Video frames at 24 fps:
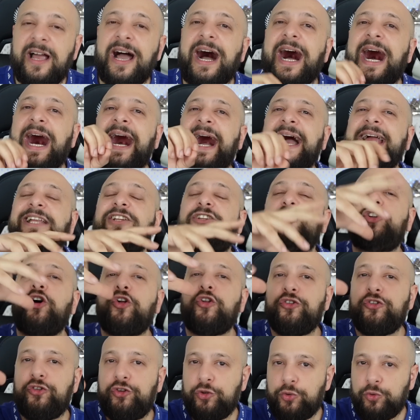I
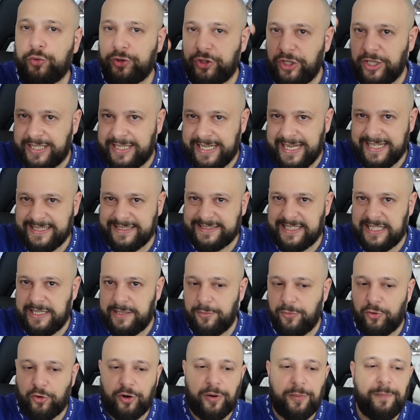don't do the case
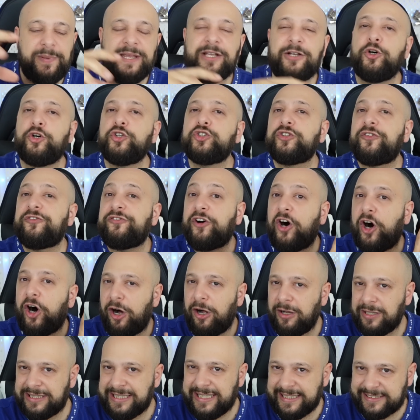anymore. Because of
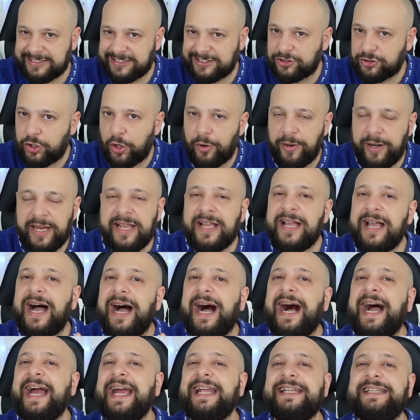all that story,
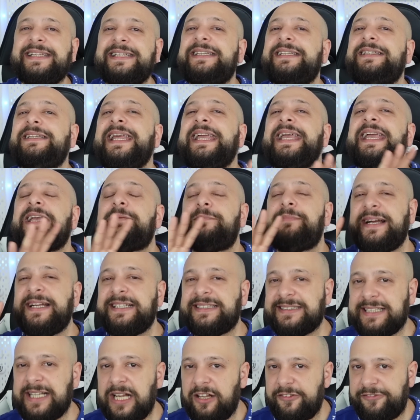I take
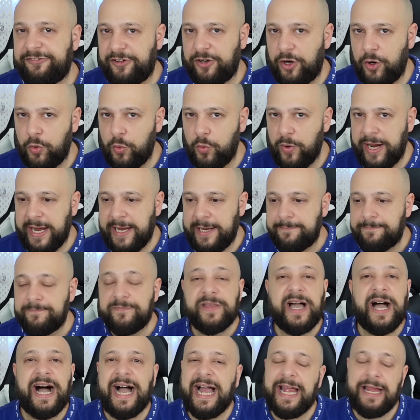myself away.
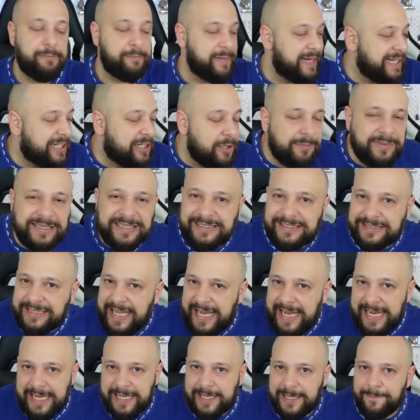I made a
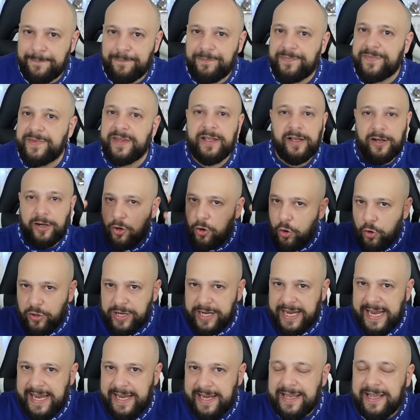mistake.
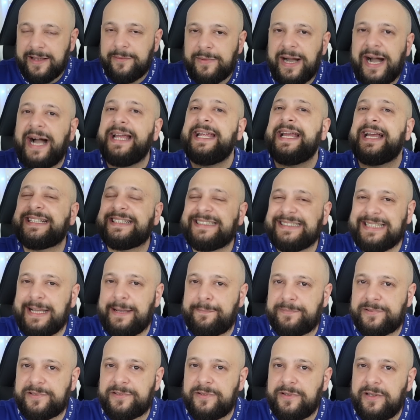Okay, I
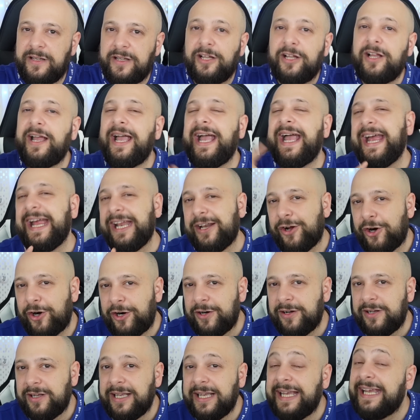accept. And no,
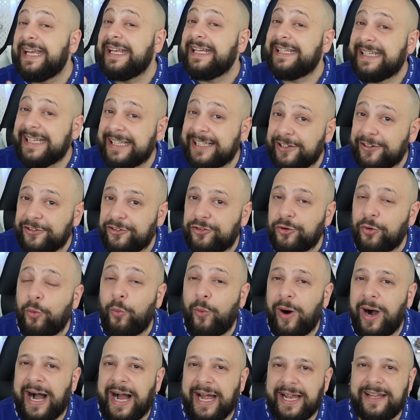he didn't.
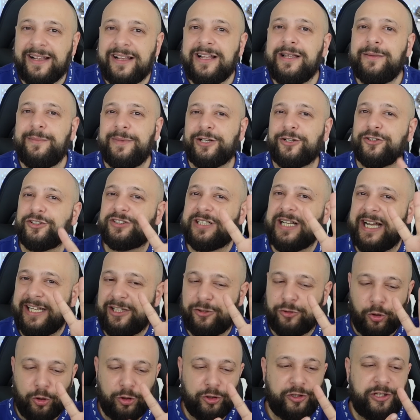Why? Because I
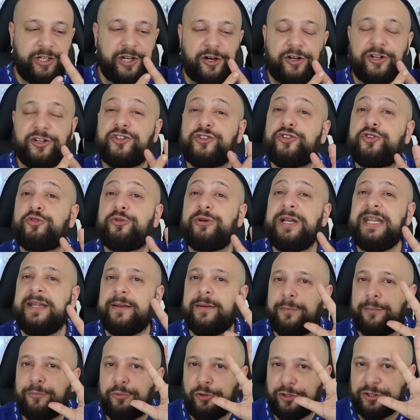told you there are 3
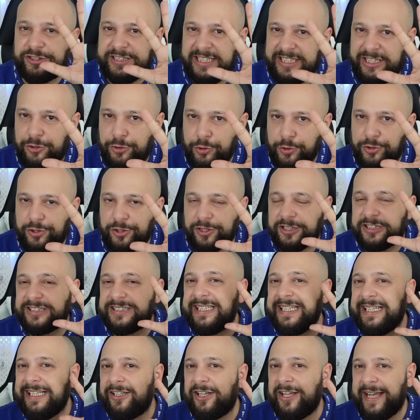prosecutors
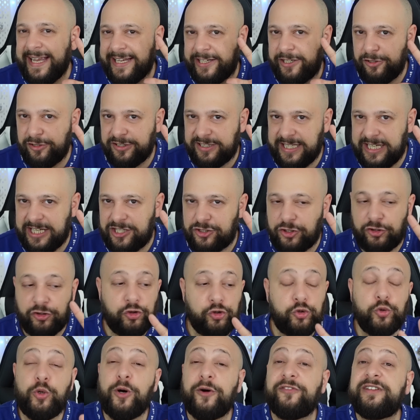in the accusation.
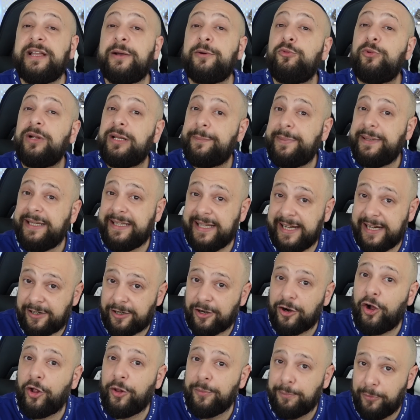2 of them will be there
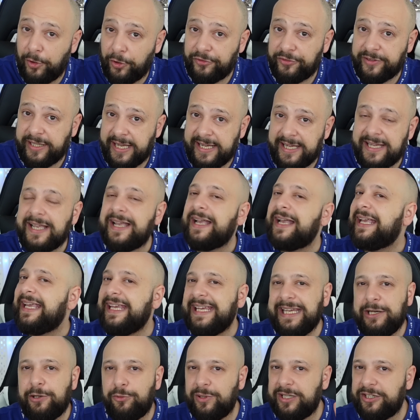on Monday.
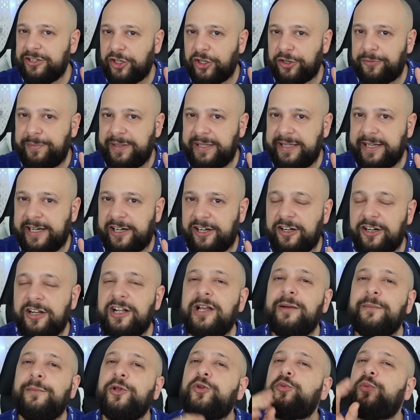He will not be there.
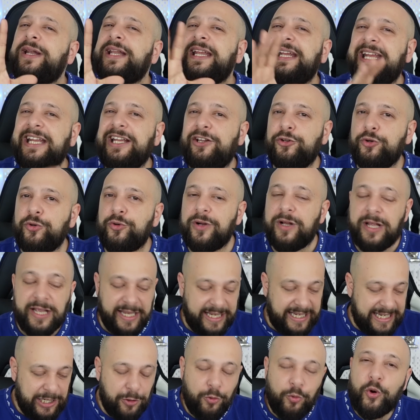But what did he do?
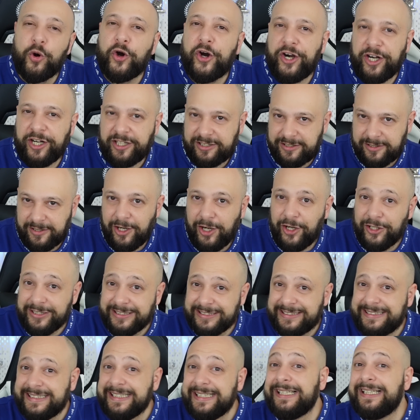He worked
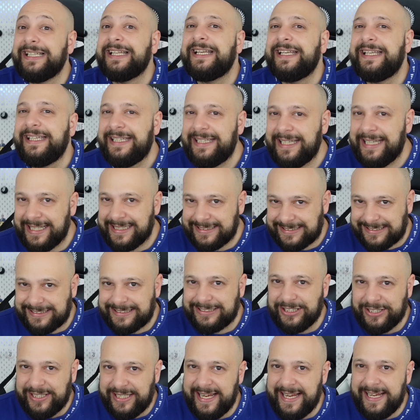until
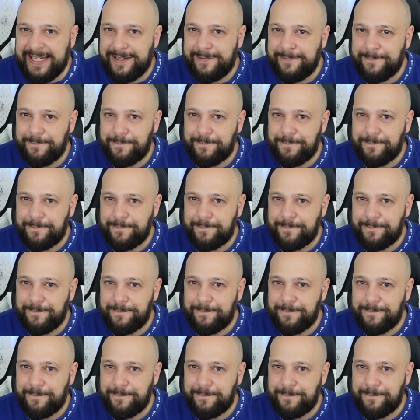yesterday.